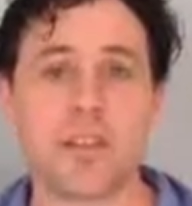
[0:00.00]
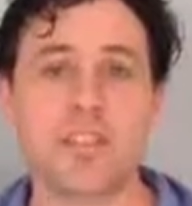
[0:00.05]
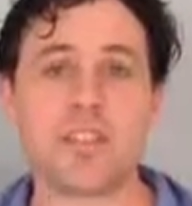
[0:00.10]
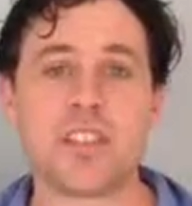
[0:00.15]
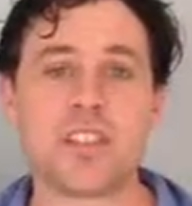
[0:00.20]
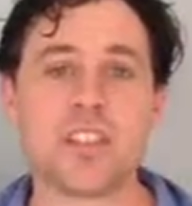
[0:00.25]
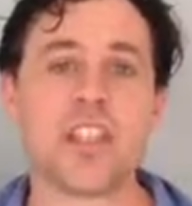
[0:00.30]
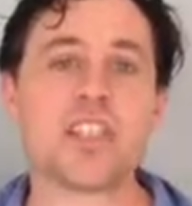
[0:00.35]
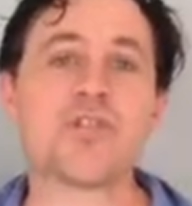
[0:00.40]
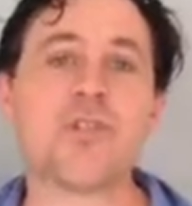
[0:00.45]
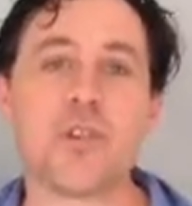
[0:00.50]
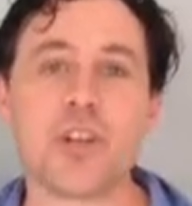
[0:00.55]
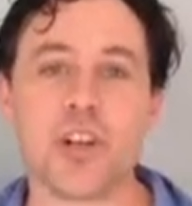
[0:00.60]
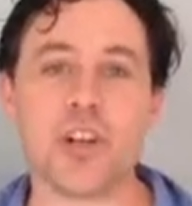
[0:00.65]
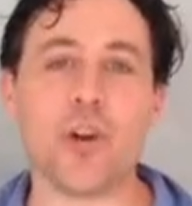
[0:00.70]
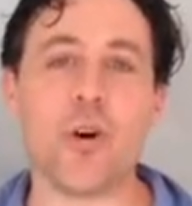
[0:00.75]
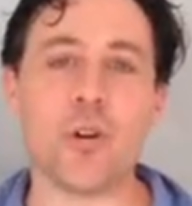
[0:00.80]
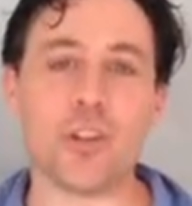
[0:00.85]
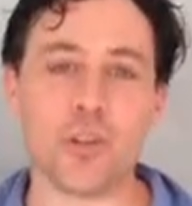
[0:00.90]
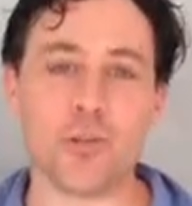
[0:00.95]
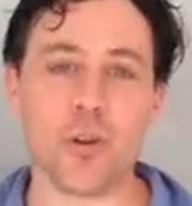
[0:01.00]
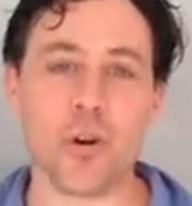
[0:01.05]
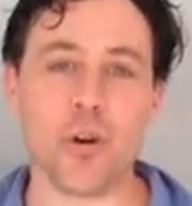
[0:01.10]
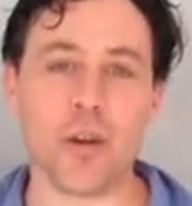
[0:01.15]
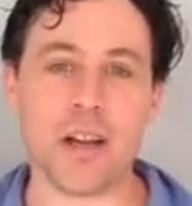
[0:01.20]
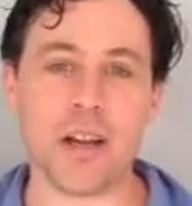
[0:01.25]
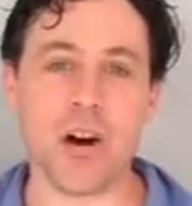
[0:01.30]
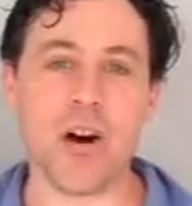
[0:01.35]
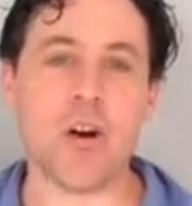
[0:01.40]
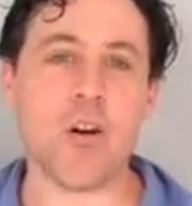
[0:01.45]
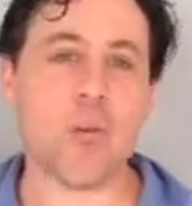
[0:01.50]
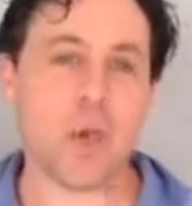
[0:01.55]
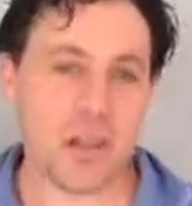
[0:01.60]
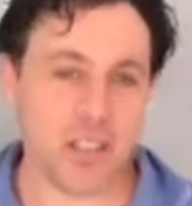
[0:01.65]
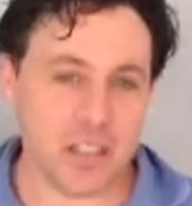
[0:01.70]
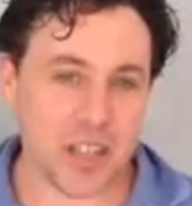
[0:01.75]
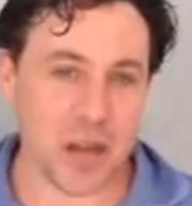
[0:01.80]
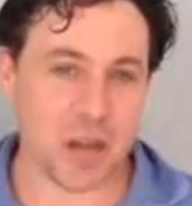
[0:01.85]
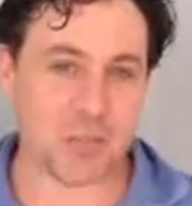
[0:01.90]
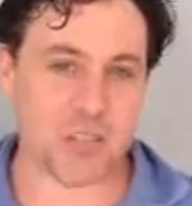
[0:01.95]
Successful canola growing
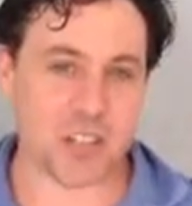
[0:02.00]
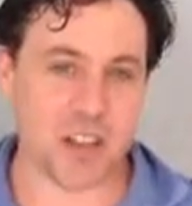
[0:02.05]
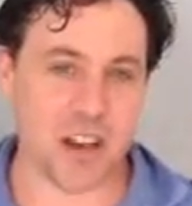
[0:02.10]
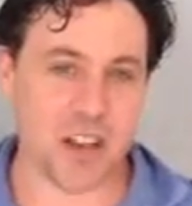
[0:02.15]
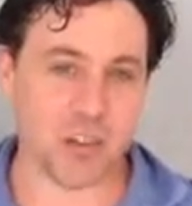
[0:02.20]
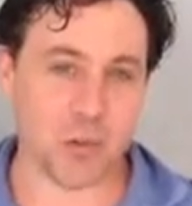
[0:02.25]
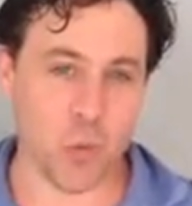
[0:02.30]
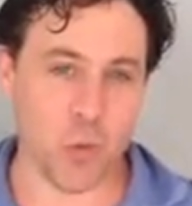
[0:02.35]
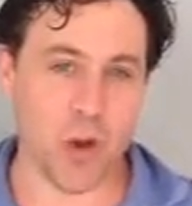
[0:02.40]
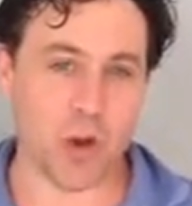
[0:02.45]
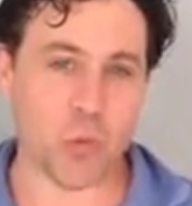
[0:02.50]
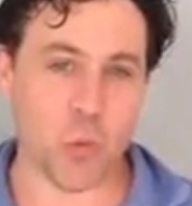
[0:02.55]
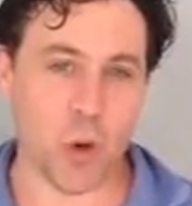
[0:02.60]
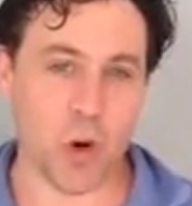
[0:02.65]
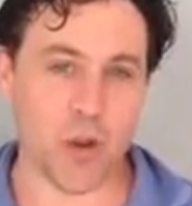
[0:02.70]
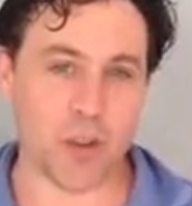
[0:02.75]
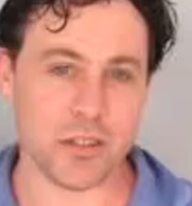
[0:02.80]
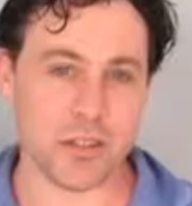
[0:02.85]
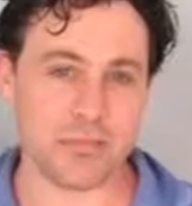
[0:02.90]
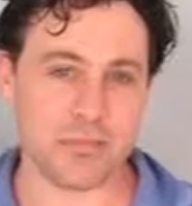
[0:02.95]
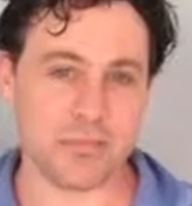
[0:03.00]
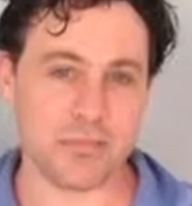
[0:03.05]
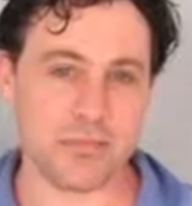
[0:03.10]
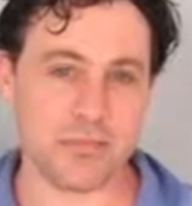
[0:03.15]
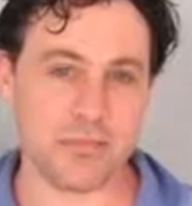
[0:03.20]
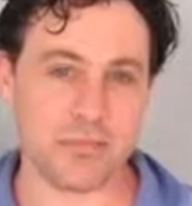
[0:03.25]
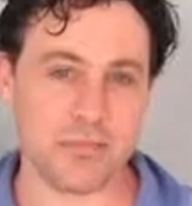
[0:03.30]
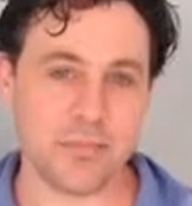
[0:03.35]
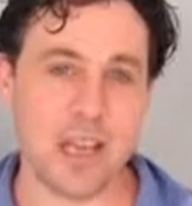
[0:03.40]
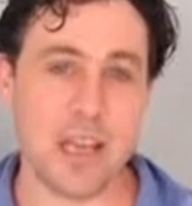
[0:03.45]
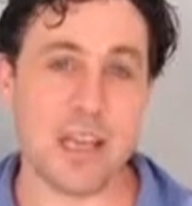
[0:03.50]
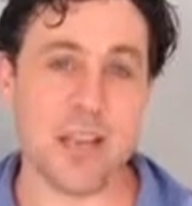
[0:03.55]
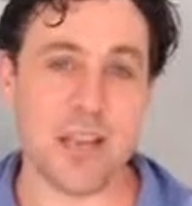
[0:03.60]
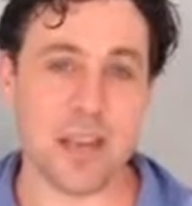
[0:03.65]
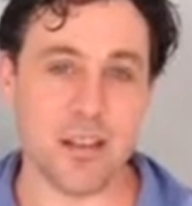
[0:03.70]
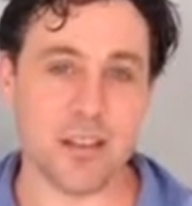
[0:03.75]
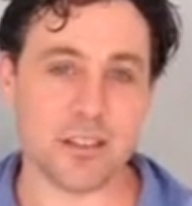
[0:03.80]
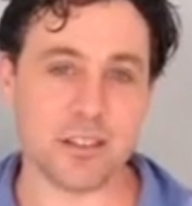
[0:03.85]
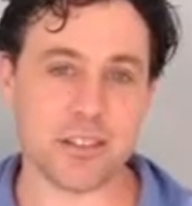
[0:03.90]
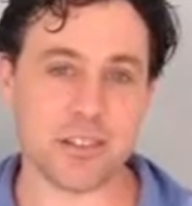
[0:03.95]
always comes down to one word:
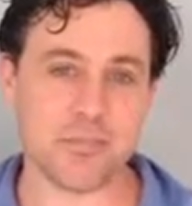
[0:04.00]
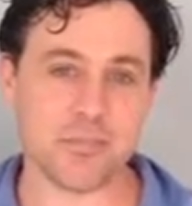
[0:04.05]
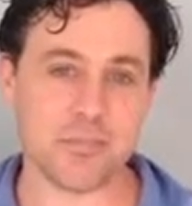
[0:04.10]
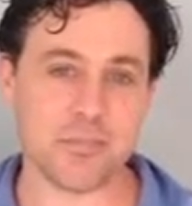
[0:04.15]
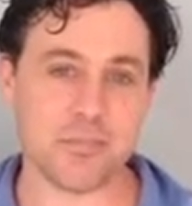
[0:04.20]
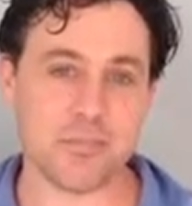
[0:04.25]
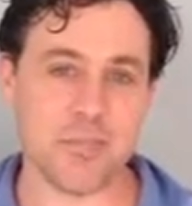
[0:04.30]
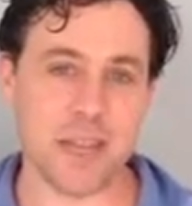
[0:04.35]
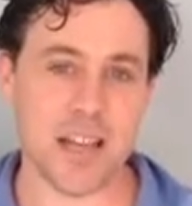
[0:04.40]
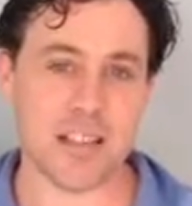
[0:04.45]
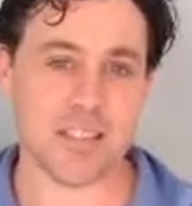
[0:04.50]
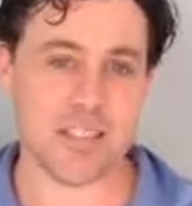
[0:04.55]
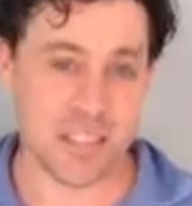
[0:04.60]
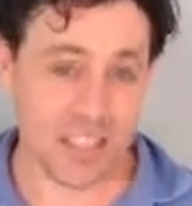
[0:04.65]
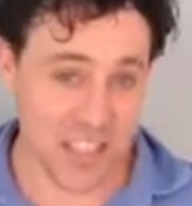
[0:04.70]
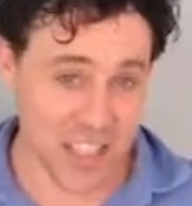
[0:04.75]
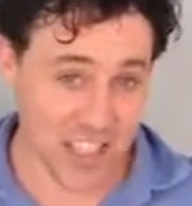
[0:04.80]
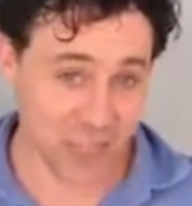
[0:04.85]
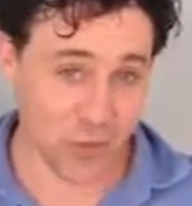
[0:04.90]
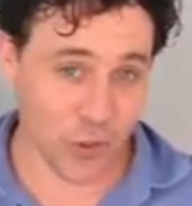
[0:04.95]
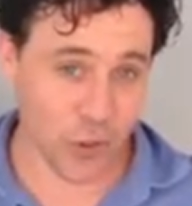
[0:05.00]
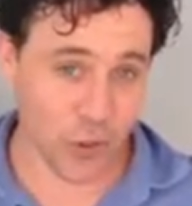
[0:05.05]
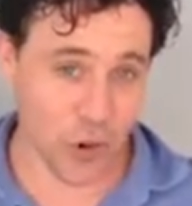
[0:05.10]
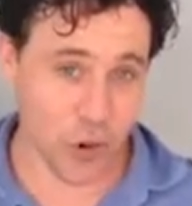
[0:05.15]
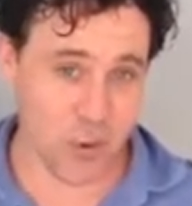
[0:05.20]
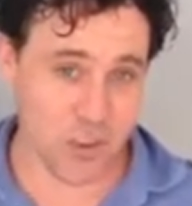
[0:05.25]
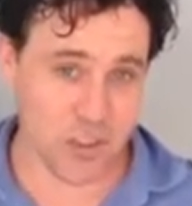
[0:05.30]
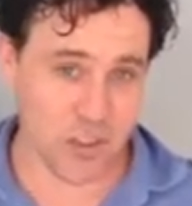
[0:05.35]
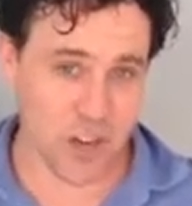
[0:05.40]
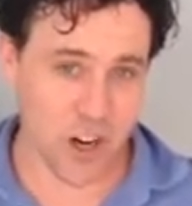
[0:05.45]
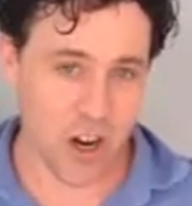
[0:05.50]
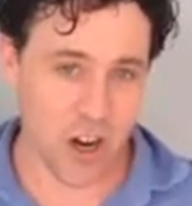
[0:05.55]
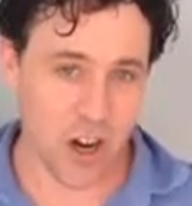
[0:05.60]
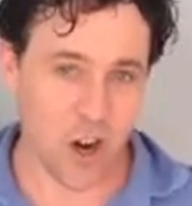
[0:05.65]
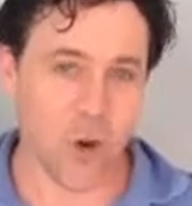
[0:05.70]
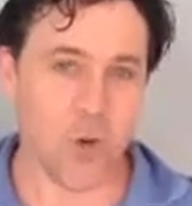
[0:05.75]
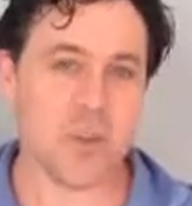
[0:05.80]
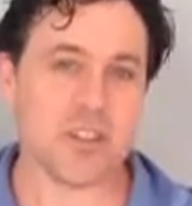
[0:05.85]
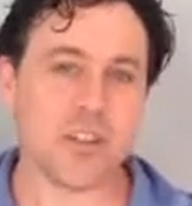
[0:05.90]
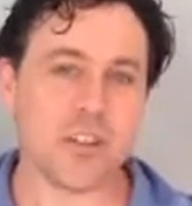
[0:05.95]
yield. And successful growers
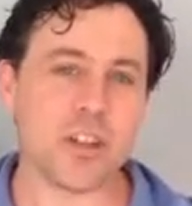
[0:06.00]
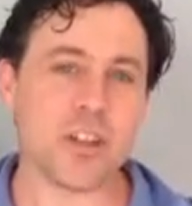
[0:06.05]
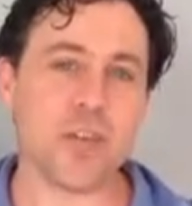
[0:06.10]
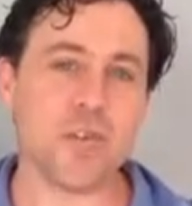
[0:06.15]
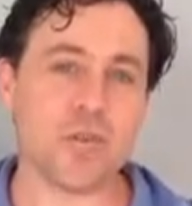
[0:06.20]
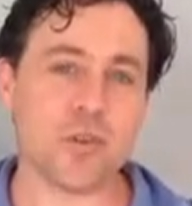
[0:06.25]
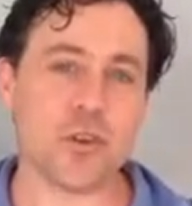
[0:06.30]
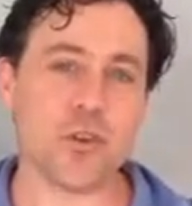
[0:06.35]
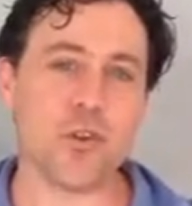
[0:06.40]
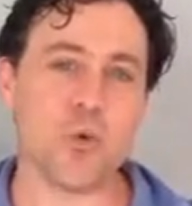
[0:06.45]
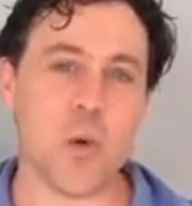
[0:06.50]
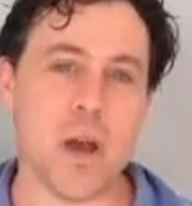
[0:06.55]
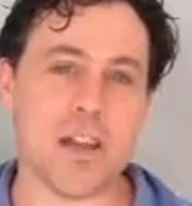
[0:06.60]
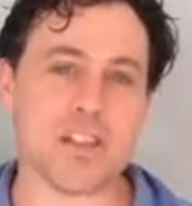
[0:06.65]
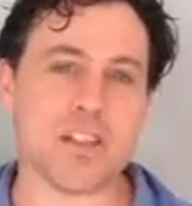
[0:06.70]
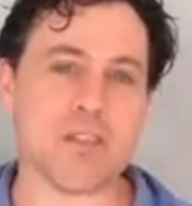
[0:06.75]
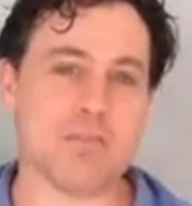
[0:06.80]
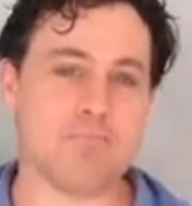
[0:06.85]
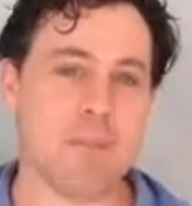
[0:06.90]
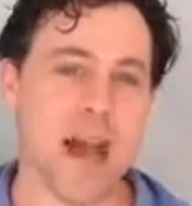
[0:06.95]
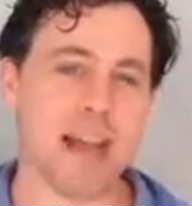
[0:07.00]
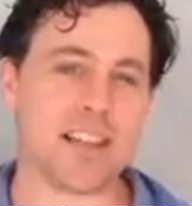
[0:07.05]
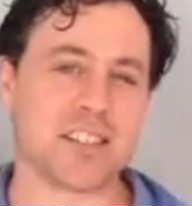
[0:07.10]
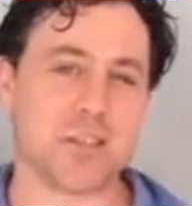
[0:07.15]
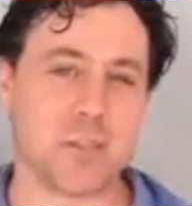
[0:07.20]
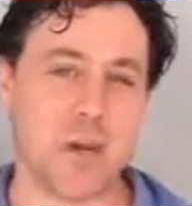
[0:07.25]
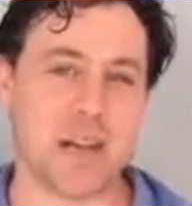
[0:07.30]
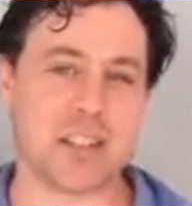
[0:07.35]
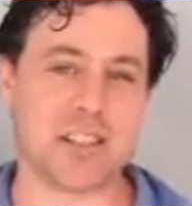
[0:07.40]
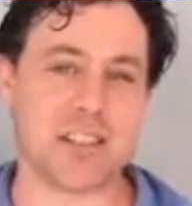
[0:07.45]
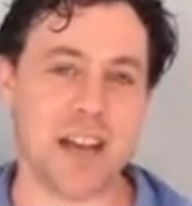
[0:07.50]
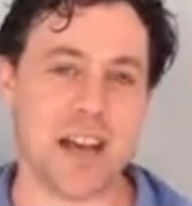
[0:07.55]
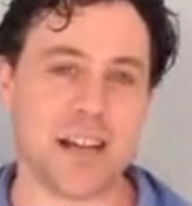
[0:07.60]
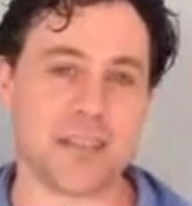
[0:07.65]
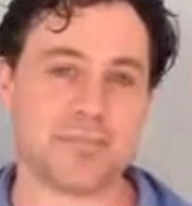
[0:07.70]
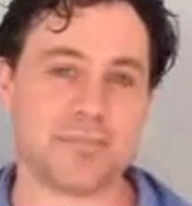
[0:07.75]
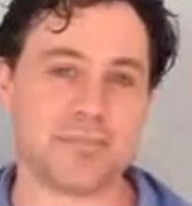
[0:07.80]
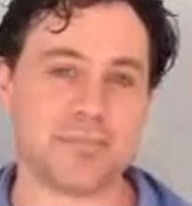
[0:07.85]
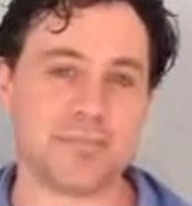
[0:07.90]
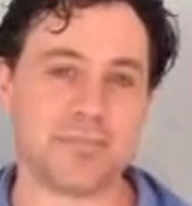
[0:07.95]
are always looking for new ways to maximize
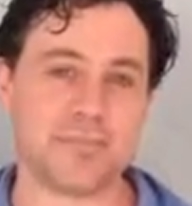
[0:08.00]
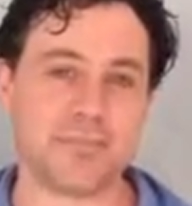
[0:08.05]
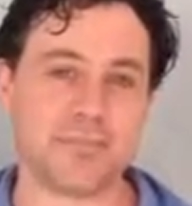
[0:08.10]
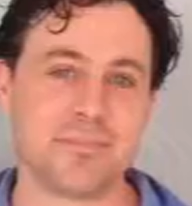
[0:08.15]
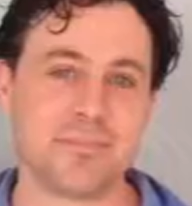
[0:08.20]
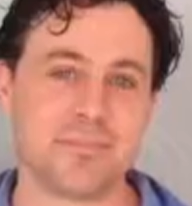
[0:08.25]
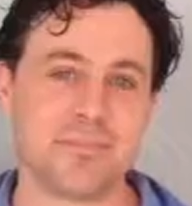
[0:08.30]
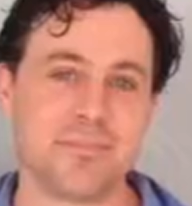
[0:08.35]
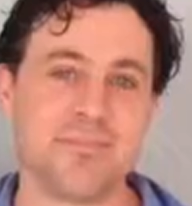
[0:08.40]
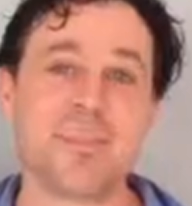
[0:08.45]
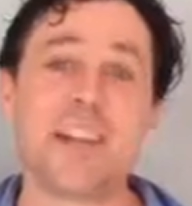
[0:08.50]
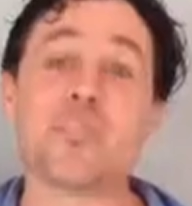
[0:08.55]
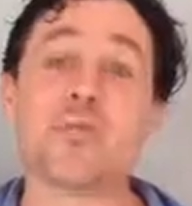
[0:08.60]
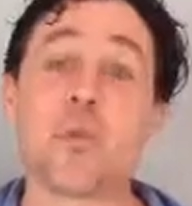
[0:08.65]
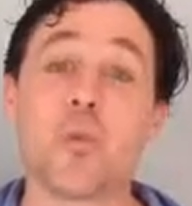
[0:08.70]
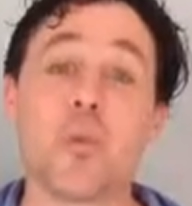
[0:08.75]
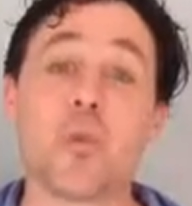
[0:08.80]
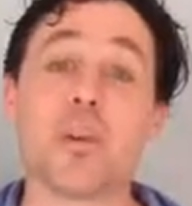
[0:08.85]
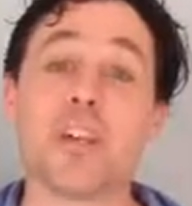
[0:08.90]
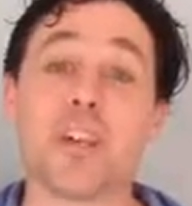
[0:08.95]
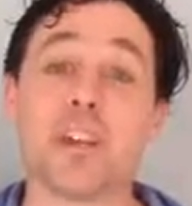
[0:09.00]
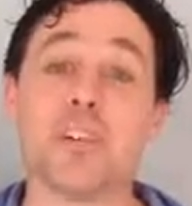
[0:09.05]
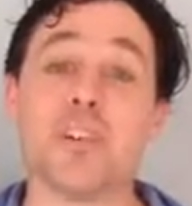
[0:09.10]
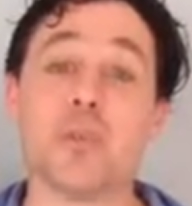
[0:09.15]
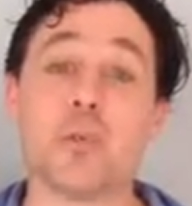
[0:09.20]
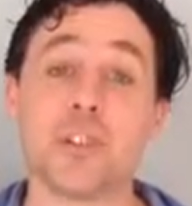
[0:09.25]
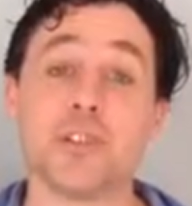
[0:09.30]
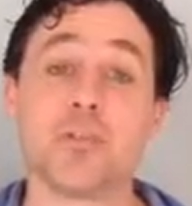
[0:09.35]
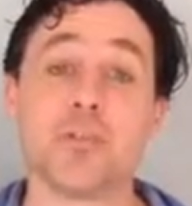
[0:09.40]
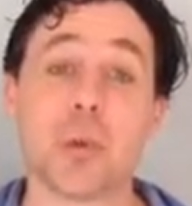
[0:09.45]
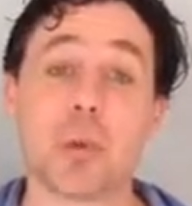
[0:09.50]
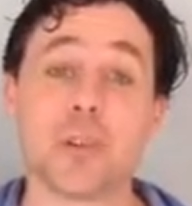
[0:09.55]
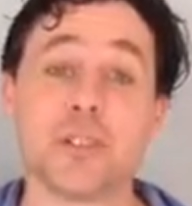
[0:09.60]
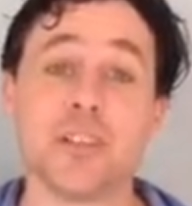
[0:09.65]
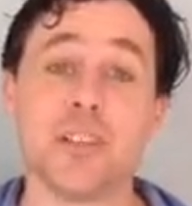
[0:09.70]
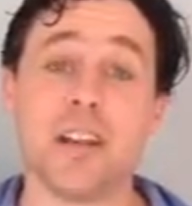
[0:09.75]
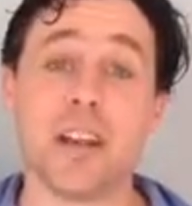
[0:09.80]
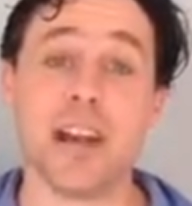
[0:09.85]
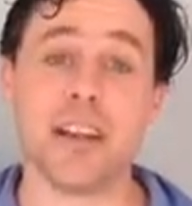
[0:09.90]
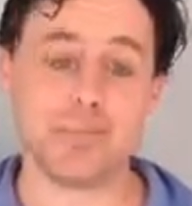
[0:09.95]
that. That's what we're here to explore
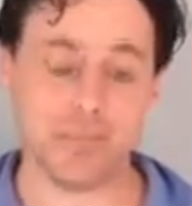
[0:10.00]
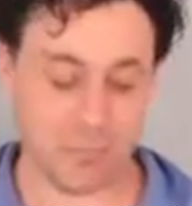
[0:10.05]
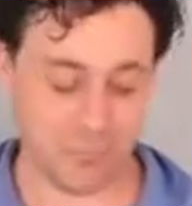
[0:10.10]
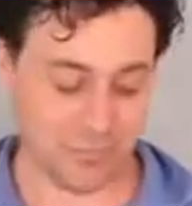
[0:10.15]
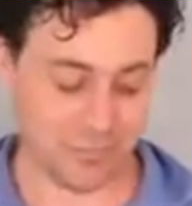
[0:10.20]
today.